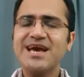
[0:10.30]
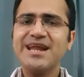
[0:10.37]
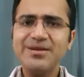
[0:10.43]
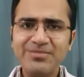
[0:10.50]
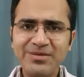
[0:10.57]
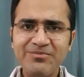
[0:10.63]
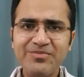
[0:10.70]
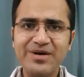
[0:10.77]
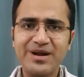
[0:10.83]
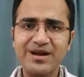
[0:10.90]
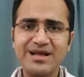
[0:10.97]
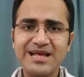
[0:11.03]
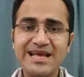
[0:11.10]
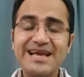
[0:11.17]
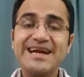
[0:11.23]

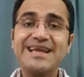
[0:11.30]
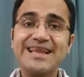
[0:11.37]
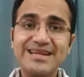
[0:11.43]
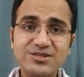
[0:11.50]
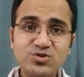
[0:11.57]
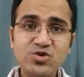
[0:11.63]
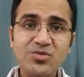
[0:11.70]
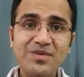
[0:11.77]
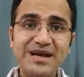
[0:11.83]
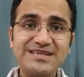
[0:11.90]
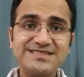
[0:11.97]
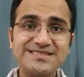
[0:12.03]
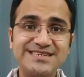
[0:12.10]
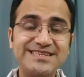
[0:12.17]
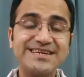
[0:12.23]
remember,
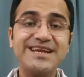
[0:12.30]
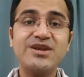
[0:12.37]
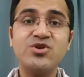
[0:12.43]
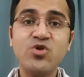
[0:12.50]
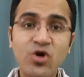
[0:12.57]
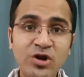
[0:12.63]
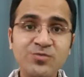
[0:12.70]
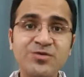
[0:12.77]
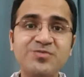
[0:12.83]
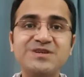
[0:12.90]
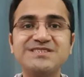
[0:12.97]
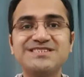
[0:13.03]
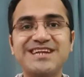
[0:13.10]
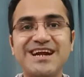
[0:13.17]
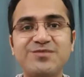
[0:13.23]
clarithromycin cannot be
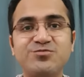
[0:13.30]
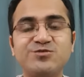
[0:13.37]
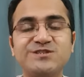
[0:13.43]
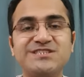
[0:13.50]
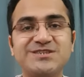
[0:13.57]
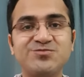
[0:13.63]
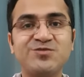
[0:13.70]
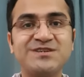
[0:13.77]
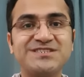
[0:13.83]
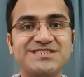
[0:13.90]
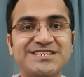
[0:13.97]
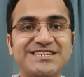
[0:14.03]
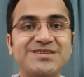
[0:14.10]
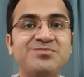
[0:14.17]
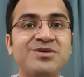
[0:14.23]
prescribed with
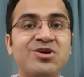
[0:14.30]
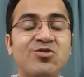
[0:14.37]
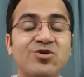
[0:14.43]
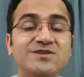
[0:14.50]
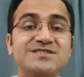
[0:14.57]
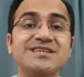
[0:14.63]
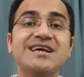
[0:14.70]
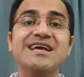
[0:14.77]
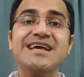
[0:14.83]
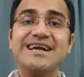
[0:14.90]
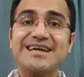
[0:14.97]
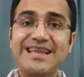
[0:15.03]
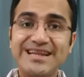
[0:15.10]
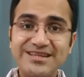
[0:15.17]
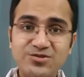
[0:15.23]
simvastatin because
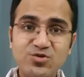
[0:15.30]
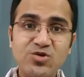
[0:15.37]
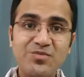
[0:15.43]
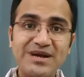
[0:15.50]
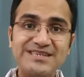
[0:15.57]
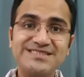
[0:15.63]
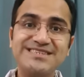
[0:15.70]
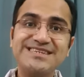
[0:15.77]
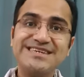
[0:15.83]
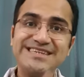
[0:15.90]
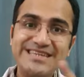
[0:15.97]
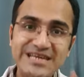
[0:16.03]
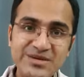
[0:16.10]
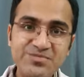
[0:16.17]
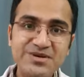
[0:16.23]
clarithromycin
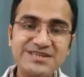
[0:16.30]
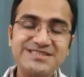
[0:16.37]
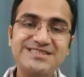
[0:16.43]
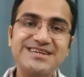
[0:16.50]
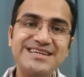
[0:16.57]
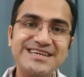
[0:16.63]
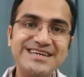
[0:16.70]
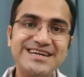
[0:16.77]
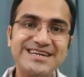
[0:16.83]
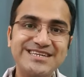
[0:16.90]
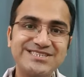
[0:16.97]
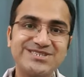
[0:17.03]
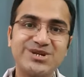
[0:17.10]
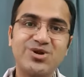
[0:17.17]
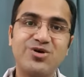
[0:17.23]
inhibits the
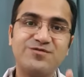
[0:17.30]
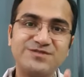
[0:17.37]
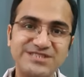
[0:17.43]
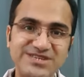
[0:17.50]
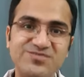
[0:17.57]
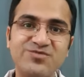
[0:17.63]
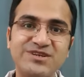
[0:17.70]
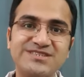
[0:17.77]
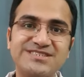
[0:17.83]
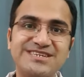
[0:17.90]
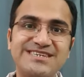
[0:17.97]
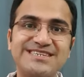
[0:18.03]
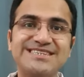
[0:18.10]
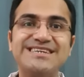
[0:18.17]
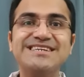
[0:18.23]
degradation of
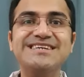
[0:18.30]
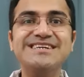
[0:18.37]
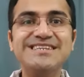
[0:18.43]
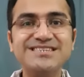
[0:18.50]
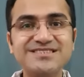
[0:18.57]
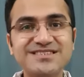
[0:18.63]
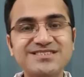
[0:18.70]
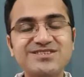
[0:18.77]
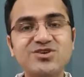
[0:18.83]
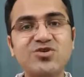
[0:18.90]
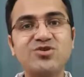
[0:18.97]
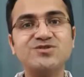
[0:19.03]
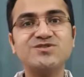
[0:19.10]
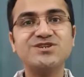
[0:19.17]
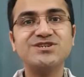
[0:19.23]
simvastatin and increases the
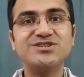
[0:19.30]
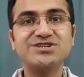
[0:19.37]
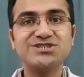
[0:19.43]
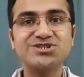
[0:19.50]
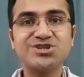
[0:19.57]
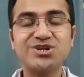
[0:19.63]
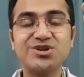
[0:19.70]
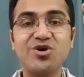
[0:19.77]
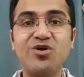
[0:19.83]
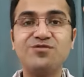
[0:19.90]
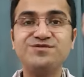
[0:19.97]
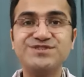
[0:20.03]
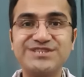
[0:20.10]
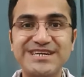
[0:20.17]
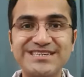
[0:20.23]
concentration
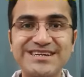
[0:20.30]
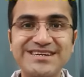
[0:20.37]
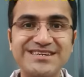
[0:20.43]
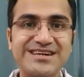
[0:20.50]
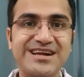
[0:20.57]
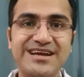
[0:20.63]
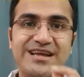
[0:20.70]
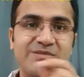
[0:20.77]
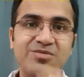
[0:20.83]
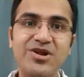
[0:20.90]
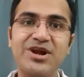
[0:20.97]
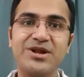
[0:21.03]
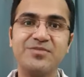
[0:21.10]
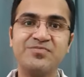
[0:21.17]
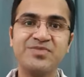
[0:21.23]
of statin drug in
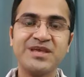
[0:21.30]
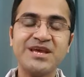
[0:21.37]
blood.